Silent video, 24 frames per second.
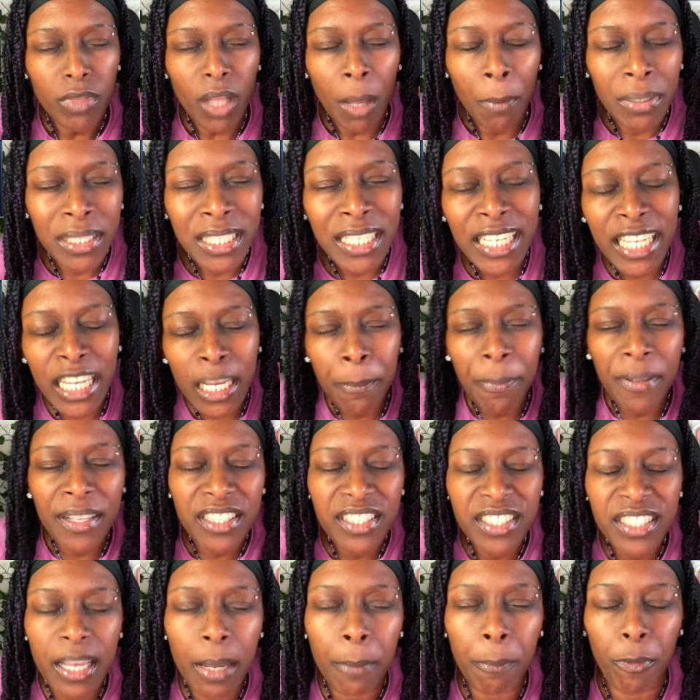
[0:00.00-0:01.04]
But to keep it
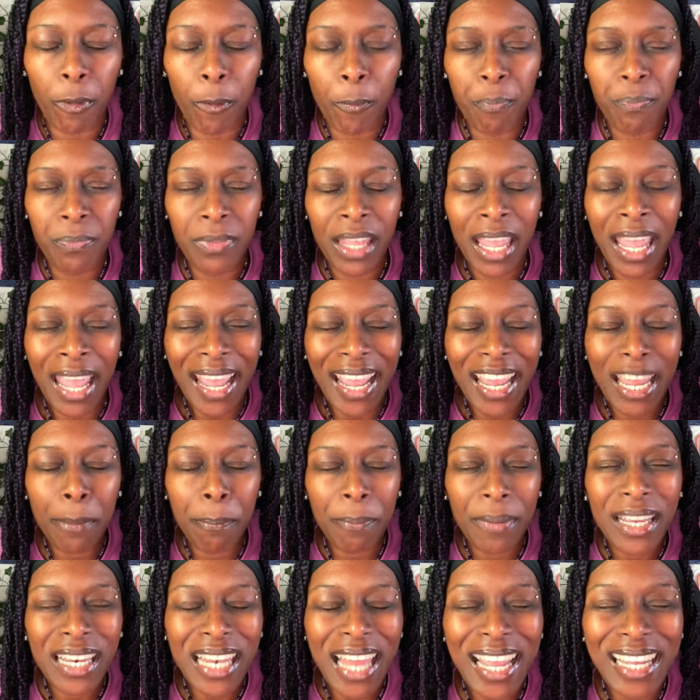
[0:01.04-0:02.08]
simple, it
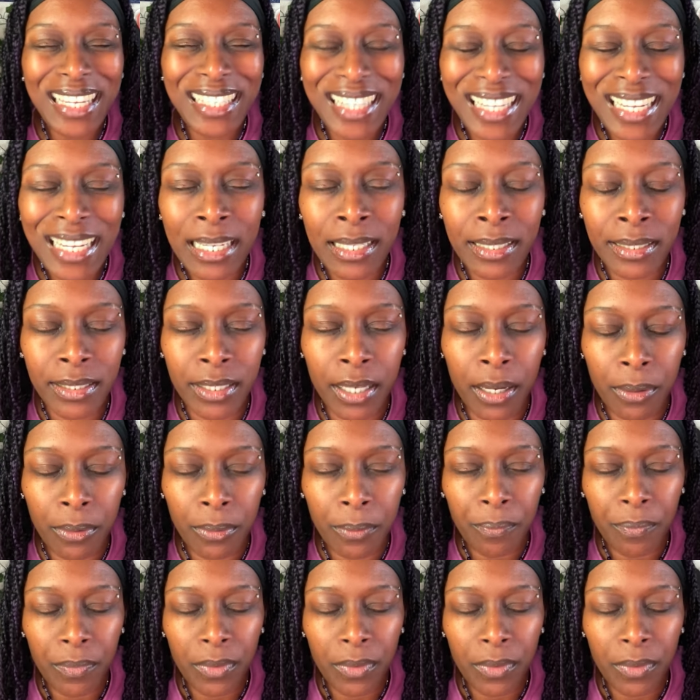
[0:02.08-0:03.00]
be like this, yo.